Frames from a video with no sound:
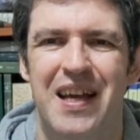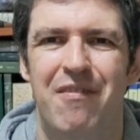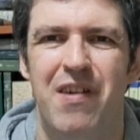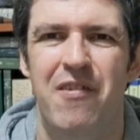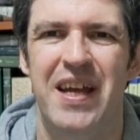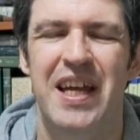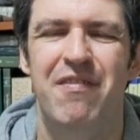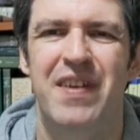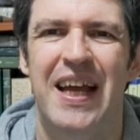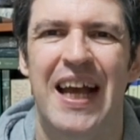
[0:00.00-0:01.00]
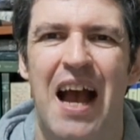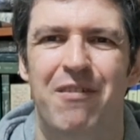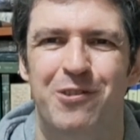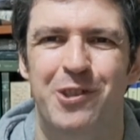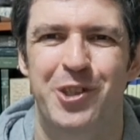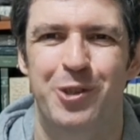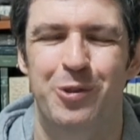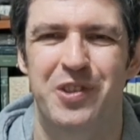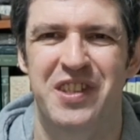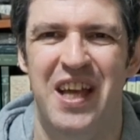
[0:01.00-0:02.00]
that very evening after a
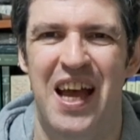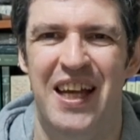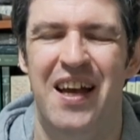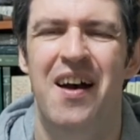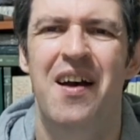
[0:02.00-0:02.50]
short stay.